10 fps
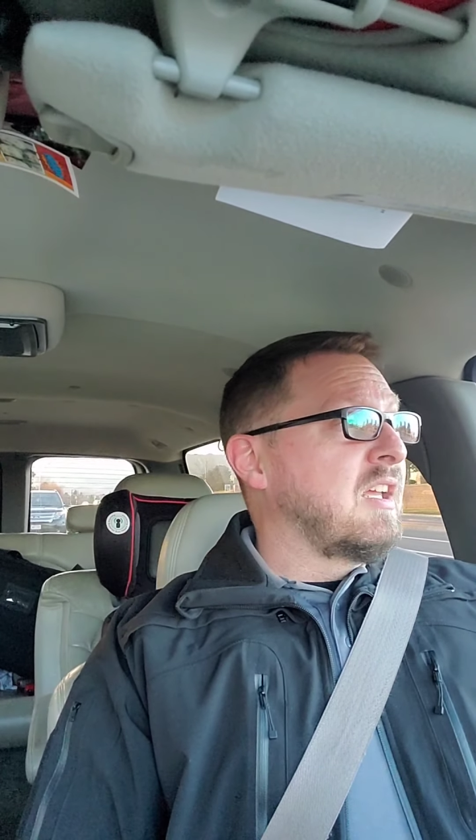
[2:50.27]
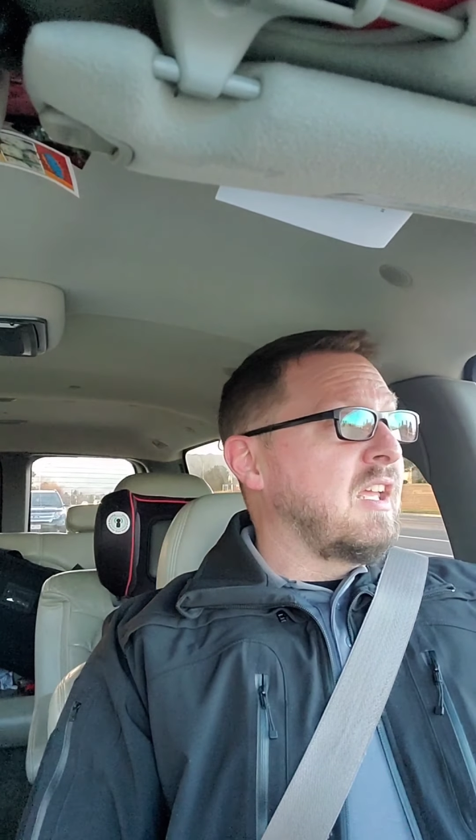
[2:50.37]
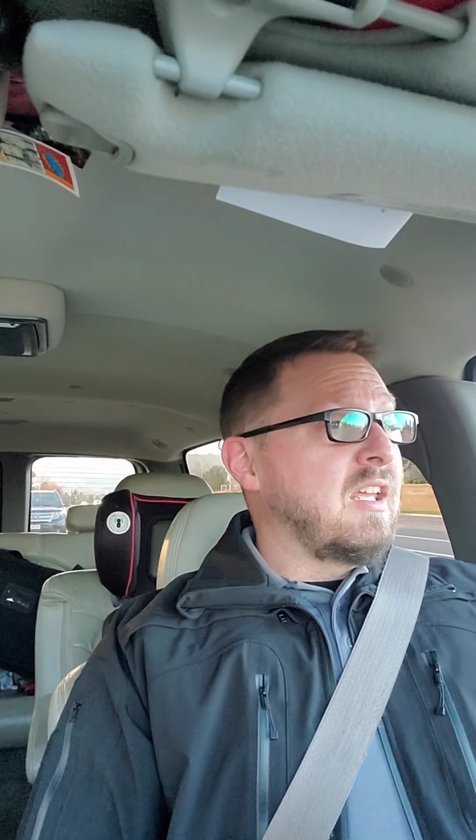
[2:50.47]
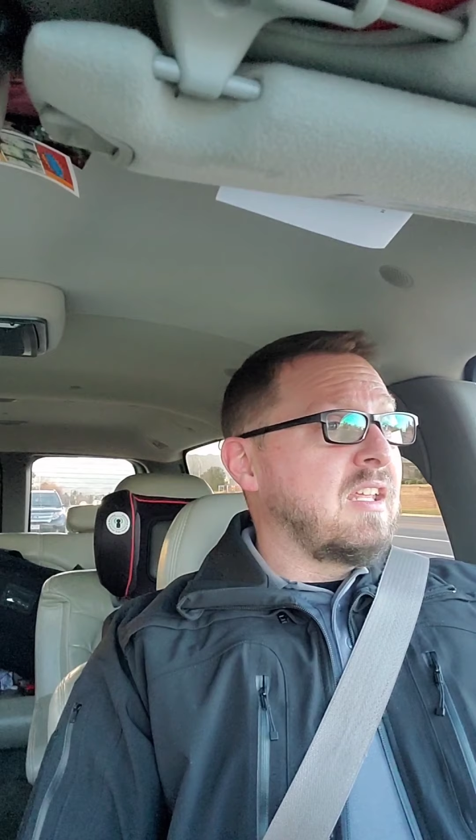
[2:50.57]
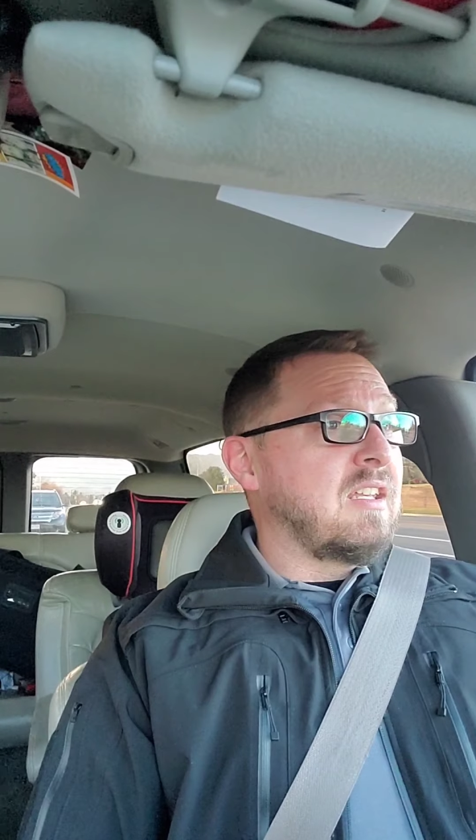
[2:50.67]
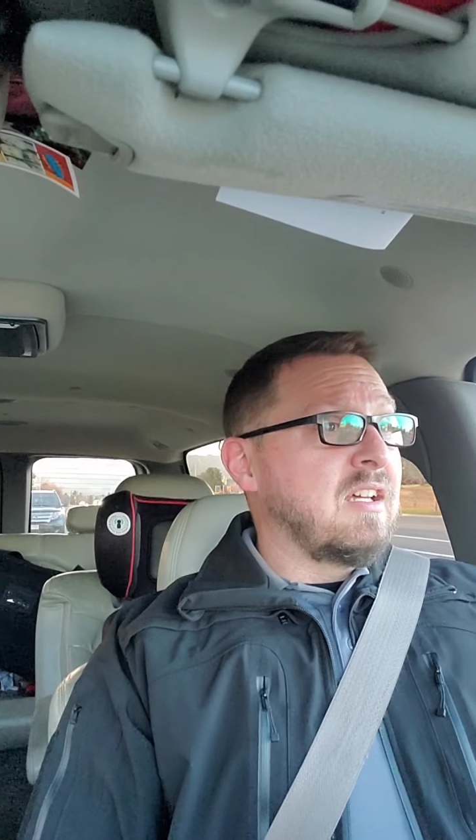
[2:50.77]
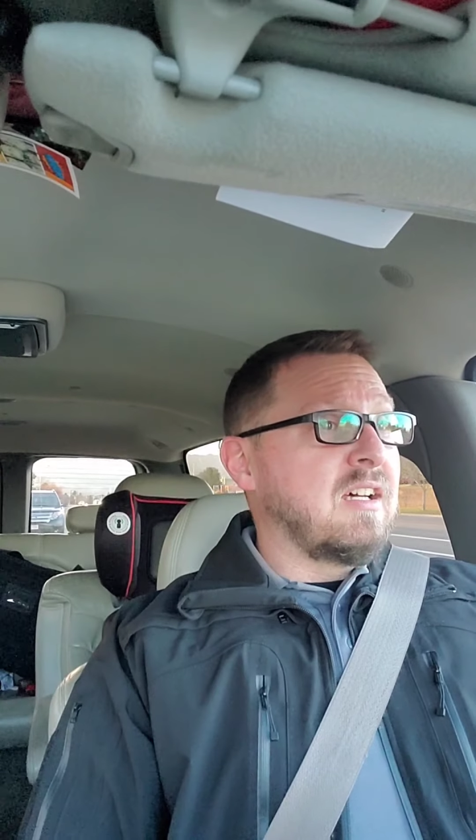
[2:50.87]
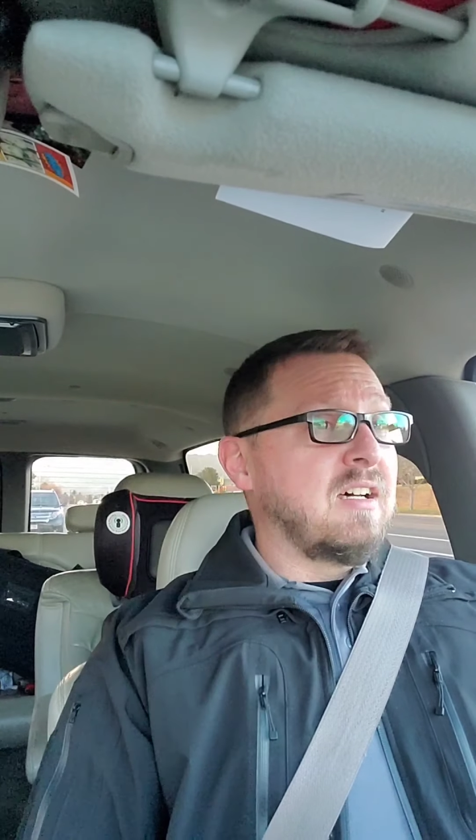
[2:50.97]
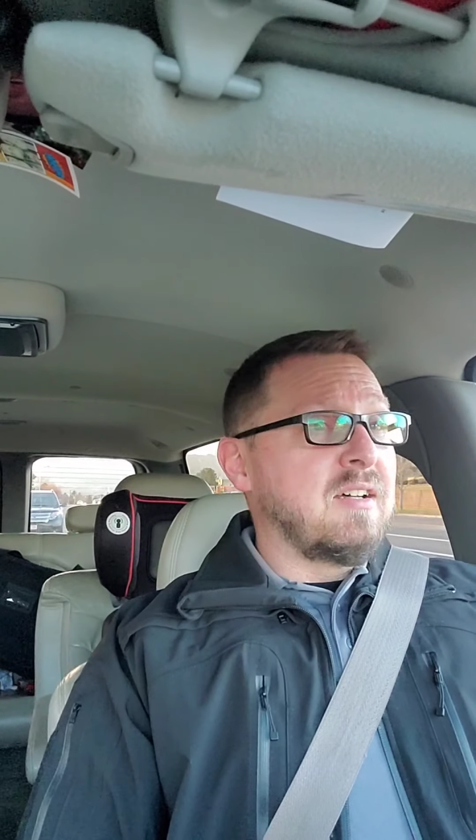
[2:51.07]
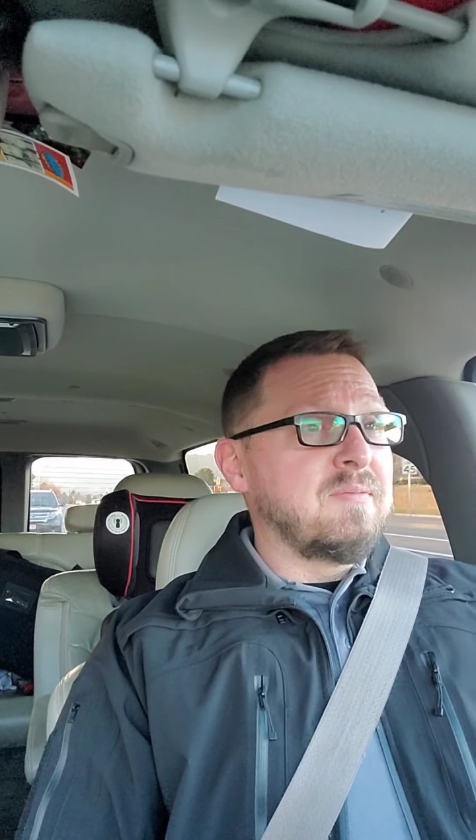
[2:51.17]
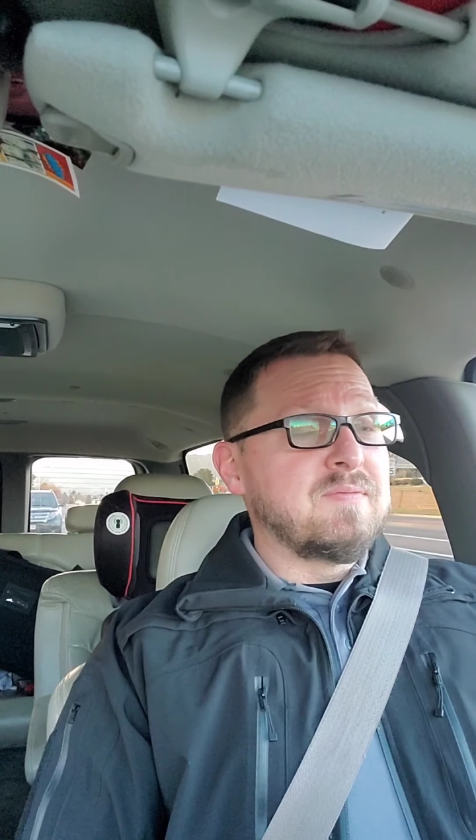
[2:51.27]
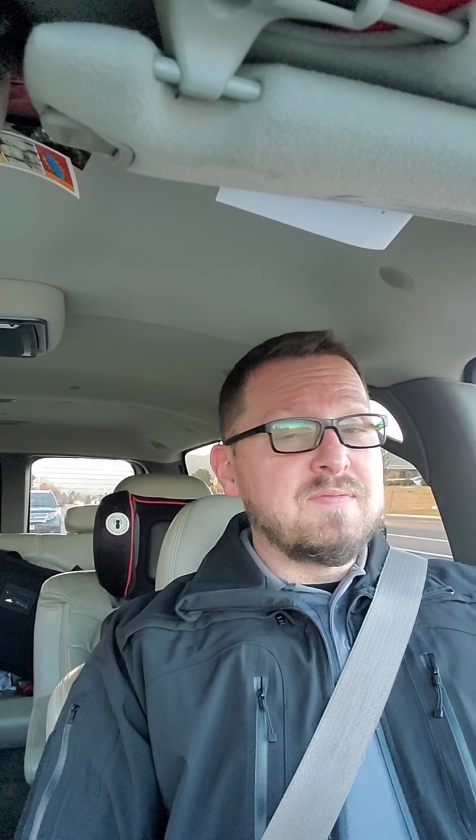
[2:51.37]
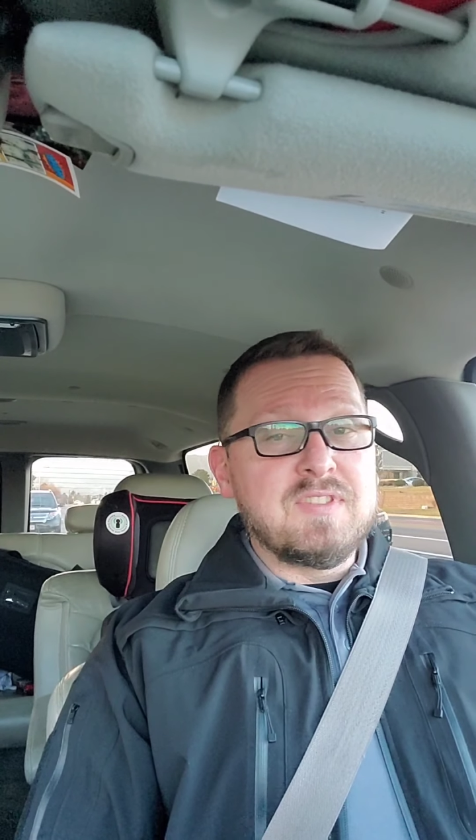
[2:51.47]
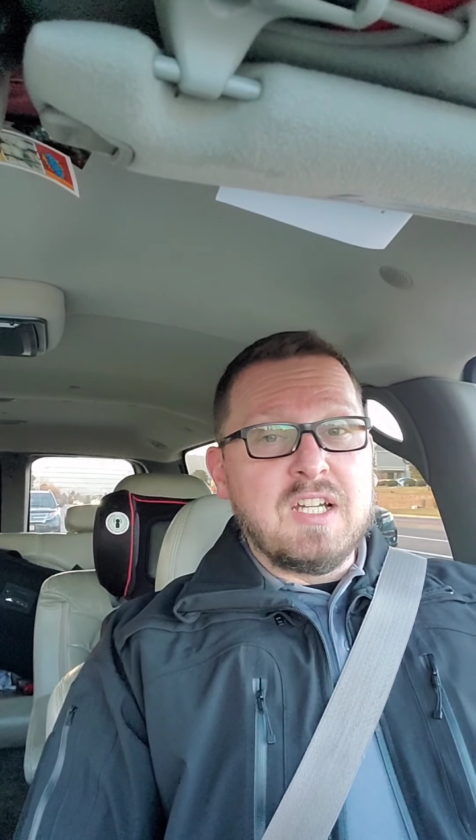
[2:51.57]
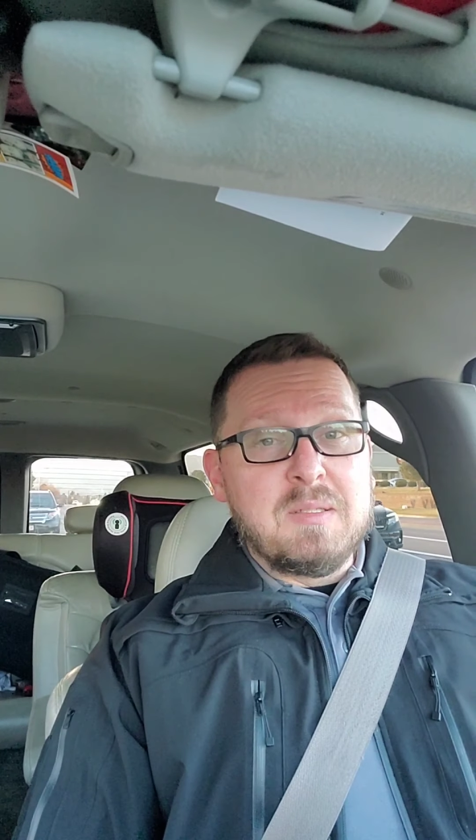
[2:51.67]
and
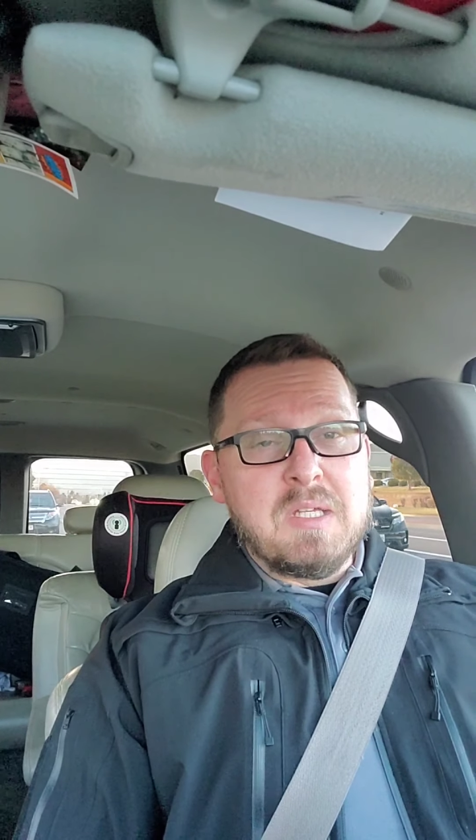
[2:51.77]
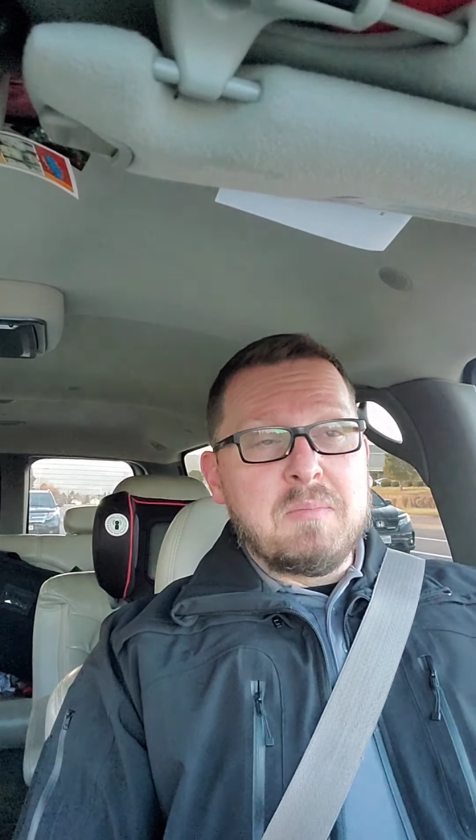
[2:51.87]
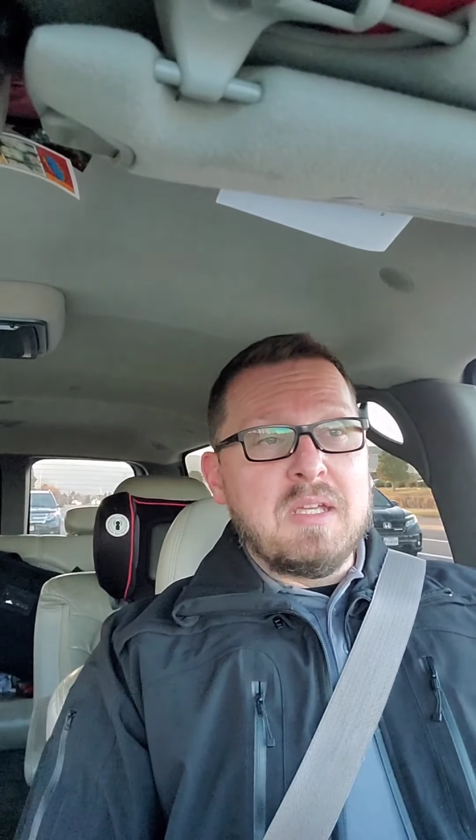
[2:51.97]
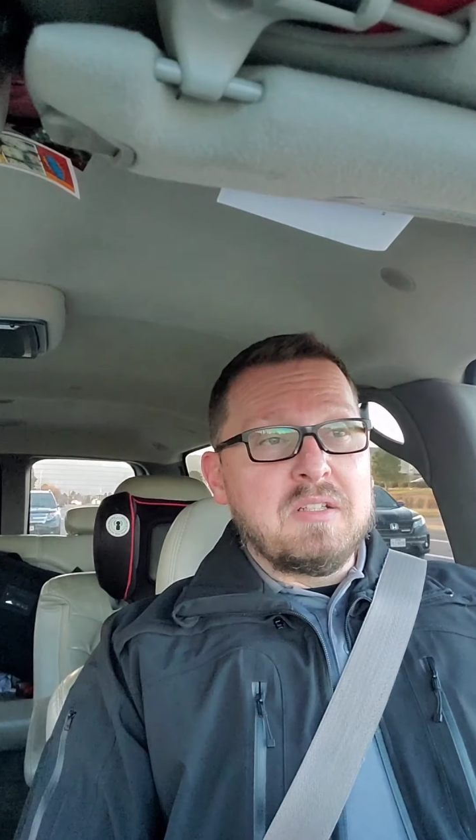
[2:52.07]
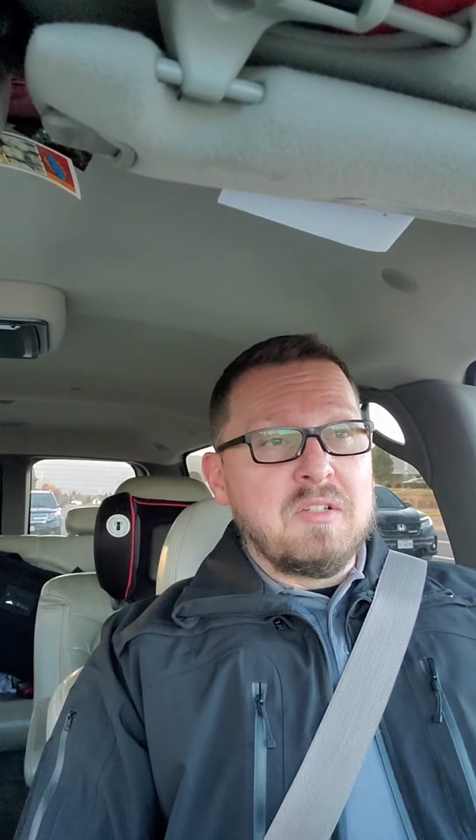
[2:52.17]
sorry I'm not making a